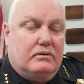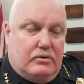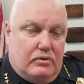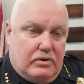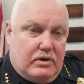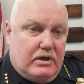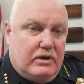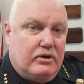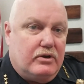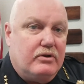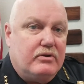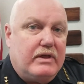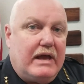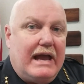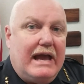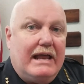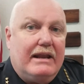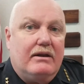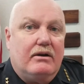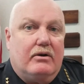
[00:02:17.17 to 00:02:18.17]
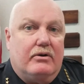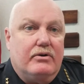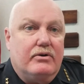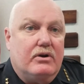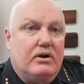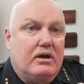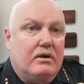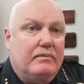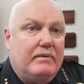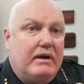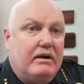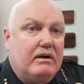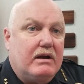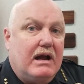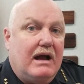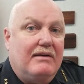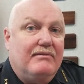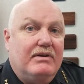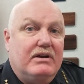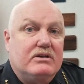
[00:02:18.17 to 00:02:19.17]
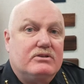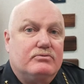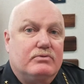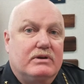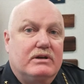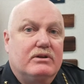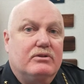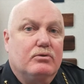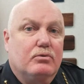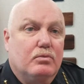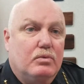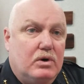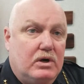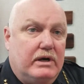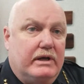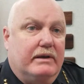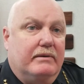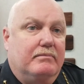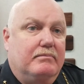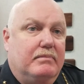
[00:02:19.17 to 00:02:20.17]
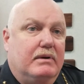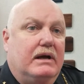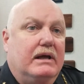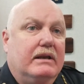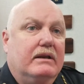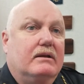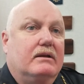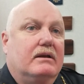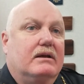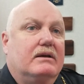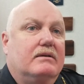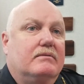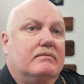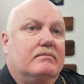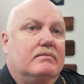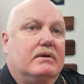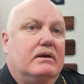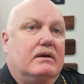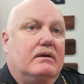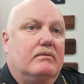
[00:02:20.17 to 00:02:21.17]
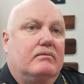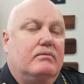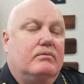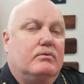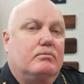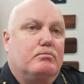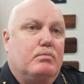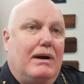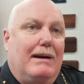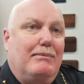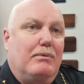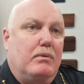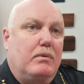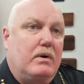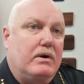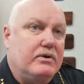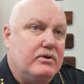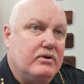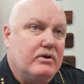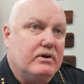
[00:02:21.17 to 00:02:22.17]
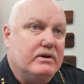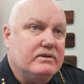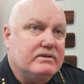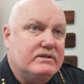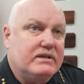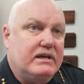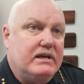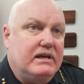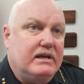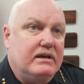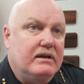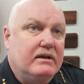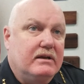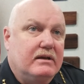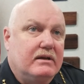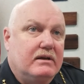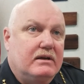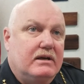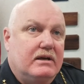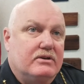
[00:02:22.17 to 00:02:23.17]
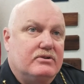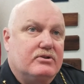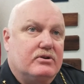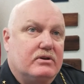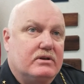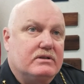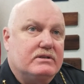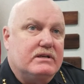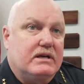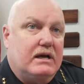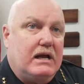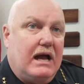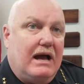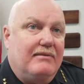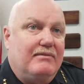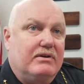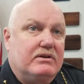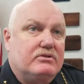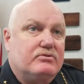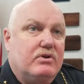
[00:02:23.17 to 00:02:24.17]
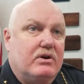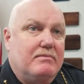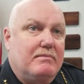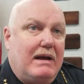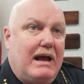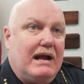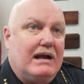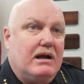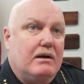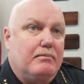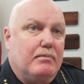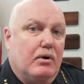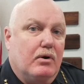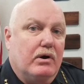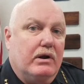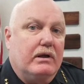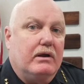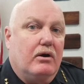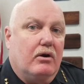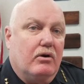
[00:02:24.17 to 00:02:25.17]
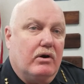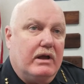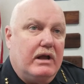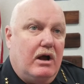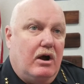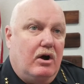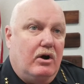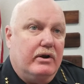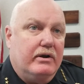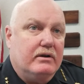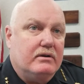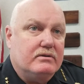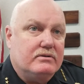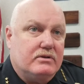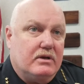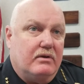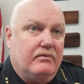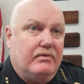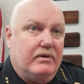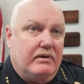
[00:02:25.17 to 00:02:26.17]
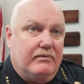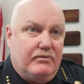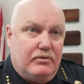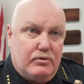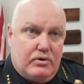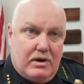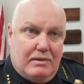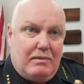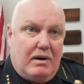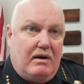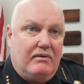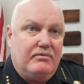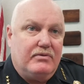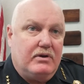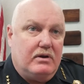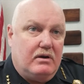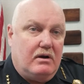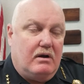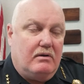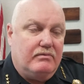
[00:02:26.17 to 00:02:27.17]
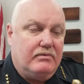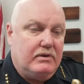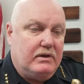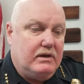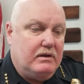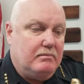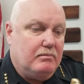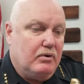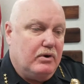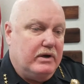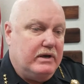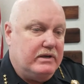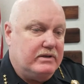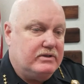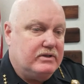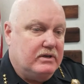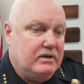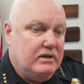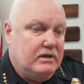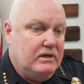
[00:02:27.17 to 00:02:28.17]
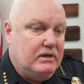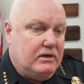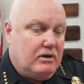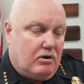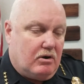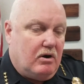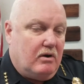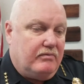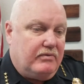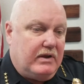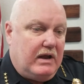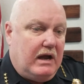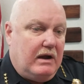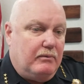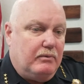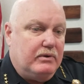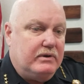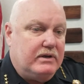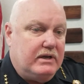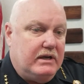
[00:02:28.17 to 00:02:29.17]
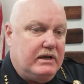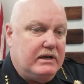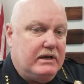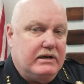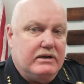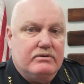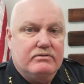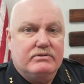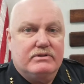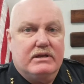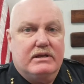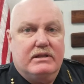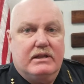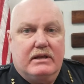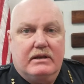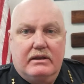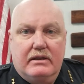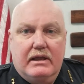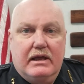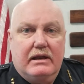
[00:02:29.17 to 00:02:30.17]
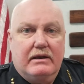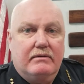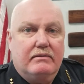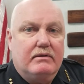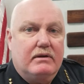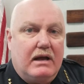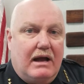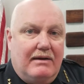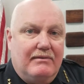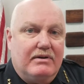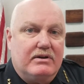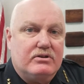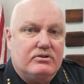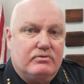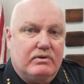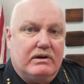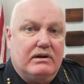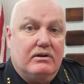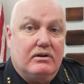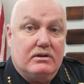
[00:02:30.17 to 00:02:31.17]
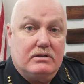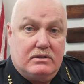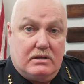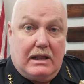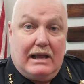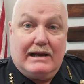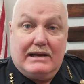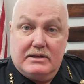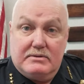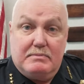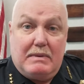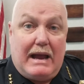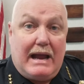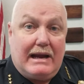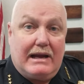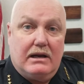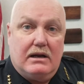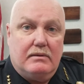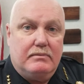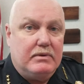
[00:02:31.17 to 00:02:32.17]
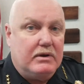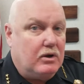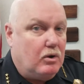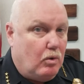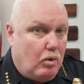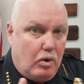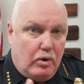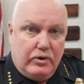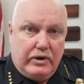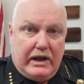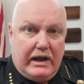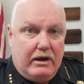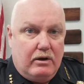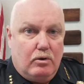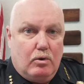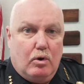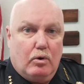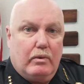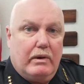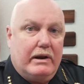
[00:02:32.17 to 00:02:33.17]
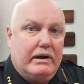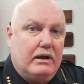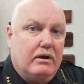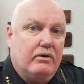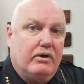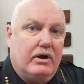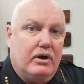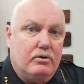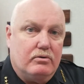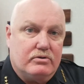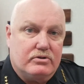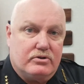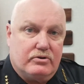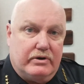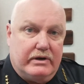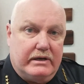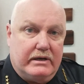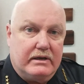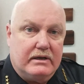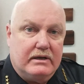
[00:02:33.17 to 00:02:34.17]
You can do that, or you can come down Cavett Street, either one. But probably what you're going to see is you're going to see Cavett Street back up early on. So if you come off the bridge or off the I-110 and you see that Cavett Street looks like it's backing up, then go on down, go around and go to Oak Street.